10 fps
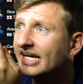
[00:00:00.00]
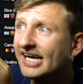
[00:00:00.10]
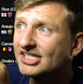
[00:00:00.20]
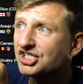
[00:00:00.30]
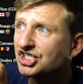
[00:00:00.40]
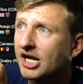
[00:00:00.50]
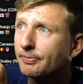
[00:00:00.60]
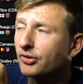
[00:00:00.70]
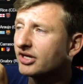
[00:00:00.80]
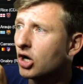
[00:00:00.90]
he's
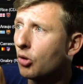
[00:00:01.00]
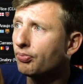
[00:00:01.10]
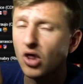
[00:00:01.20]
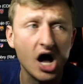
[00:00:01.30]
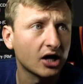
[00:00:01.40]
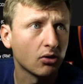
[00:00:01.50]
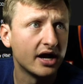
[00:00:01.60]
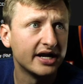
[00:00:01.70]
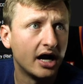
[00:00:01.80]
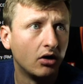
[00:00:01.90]
cheaper than O'Block
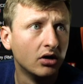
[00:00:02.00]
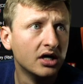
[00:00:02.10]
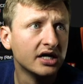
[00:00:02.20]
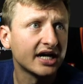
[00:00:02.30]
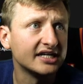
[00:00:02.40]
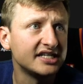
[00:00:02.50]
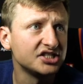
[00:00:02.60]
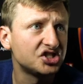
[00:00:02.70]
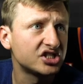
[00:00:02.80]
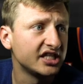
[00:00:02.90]
right now. Guys,
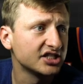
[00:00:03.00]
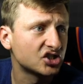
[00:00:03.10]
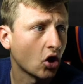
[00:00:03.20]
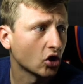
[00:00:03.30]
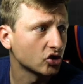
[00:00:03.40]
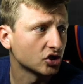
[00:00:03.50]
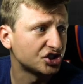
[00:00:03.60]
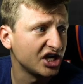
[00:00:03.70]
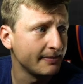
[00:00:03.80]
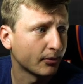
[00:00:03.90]
these, these cards are
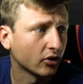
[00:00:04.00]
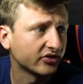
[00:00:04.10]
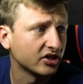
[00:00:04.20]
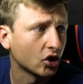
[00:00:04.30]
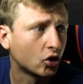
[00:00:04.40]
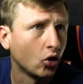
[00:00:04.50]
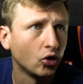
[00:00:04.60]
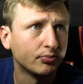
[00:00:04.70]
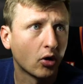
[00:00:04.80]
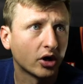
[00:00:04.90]
cheaper than the
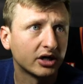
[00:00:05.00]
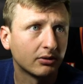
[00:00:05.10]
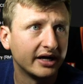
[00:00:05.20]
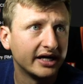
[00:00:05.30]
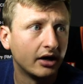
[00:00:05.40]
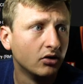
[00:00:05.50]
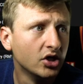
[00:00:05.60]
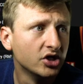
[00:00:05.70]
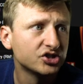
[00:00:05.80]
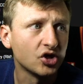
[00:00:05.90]
gold market right now.
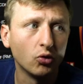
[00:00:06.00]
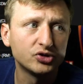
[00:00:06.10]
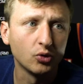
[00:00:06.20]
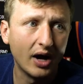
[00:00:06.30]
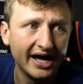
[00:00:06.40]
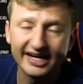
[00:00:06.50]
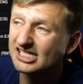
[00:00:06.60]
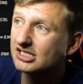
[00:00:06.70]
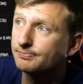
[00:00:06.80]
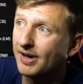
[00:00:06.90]
So do I
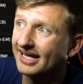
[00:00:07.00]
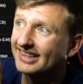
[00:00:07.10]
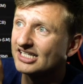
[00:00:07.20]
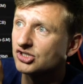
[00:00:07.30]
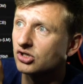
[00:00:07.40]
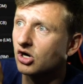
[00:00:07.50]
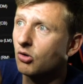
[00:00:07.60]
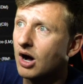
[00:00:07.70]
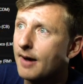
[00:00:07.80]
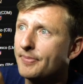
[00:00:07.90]
expect these to
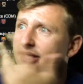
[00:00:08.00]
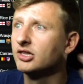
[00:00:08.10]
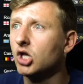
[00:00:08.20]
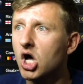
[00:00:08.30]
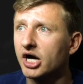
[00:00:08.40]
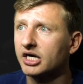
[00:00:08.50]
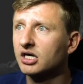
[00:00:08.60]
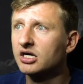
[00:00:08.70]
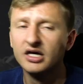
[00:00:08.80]
go up? And look,